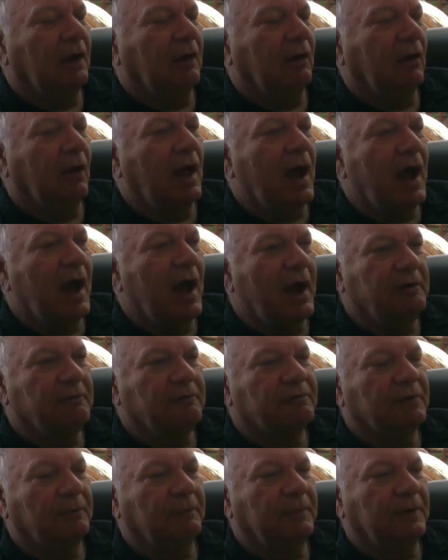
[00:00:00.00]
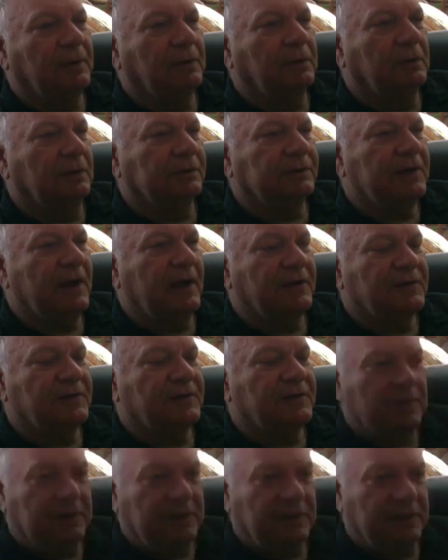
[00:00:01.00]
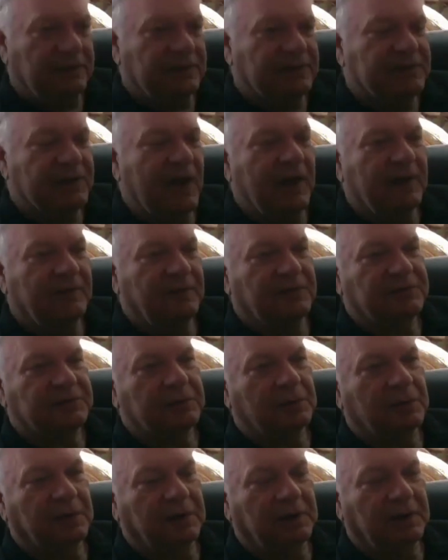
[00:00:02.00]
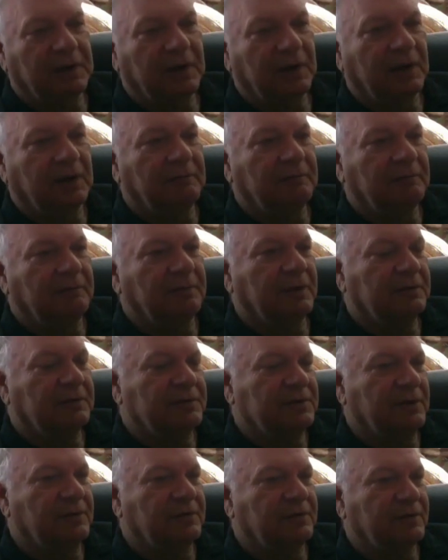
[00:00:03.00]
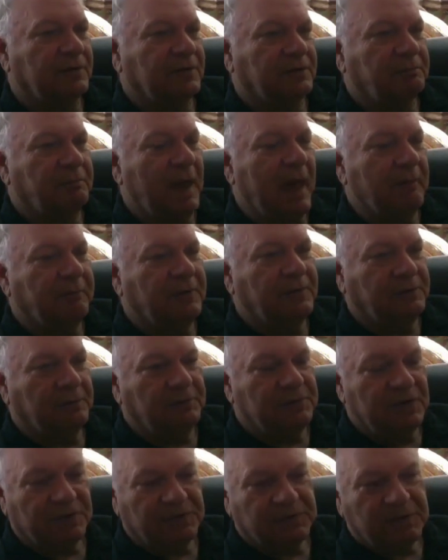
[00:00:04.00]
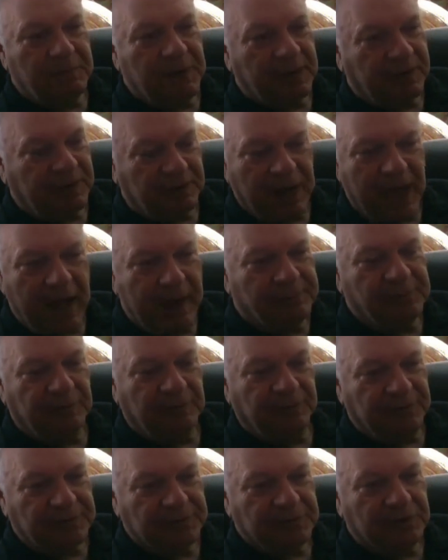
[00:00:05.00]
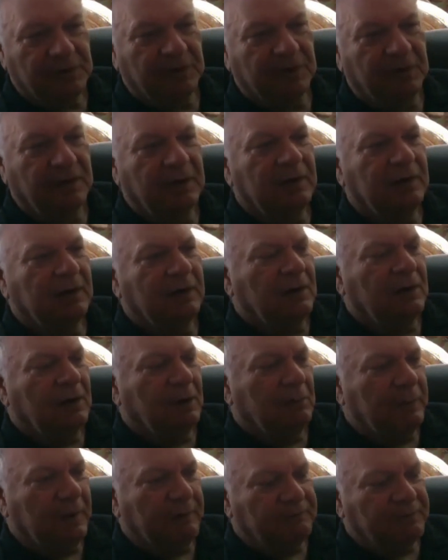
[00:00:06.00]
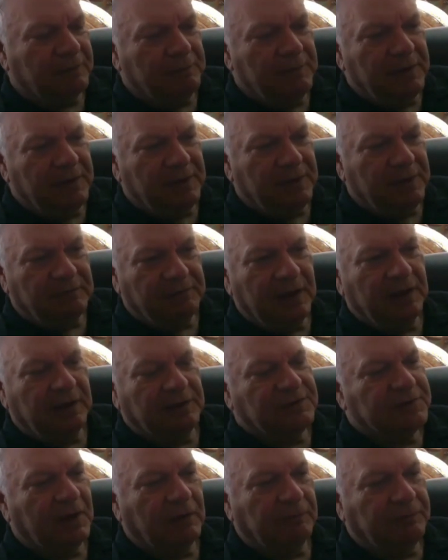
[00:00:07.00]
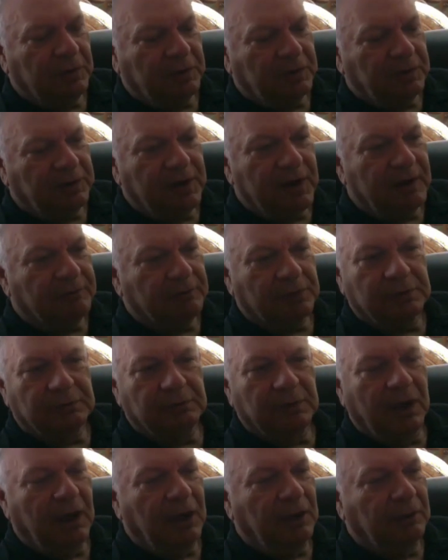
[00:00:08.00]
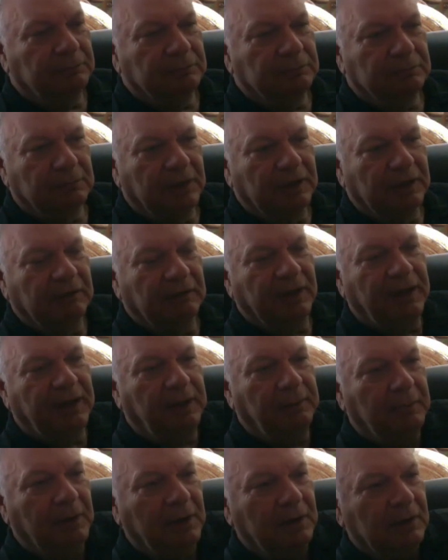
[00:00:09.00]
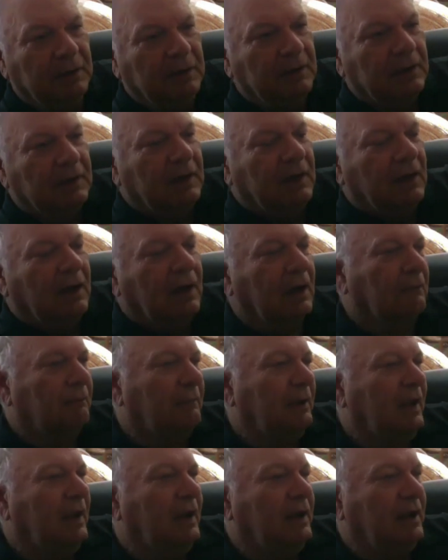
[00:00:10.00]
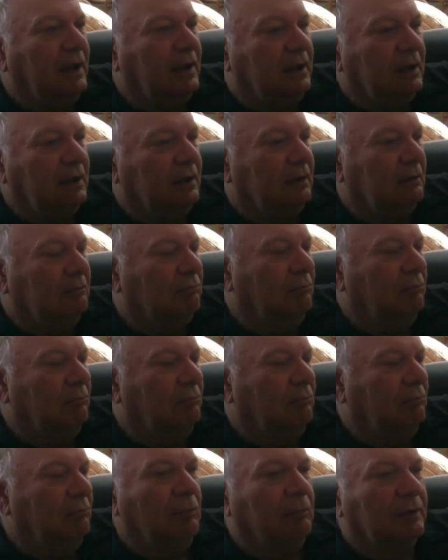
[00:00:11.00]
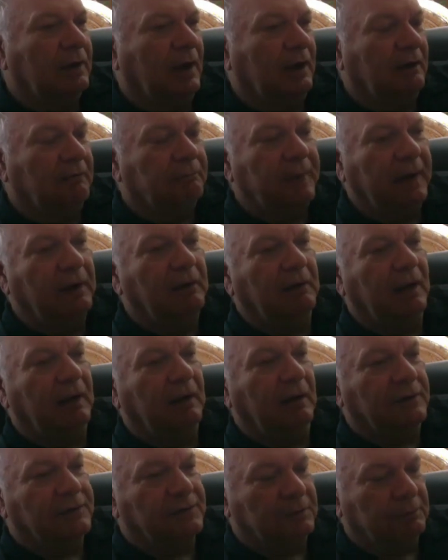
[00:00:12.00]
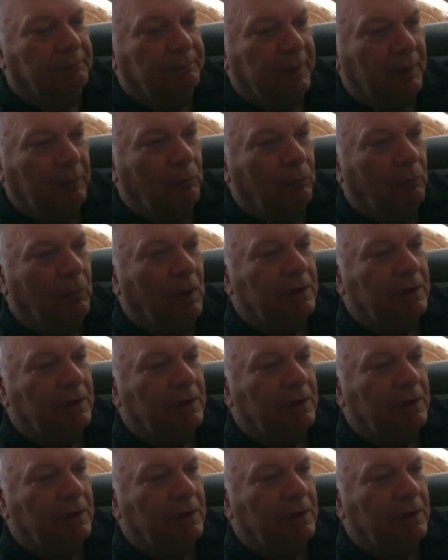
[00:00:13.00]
a line from the Old Testament inside the story of uh, Jesus' baptism just to make it absolutely certain. But from the event itself, you could never um, glean um, any you know kind of parallelism. But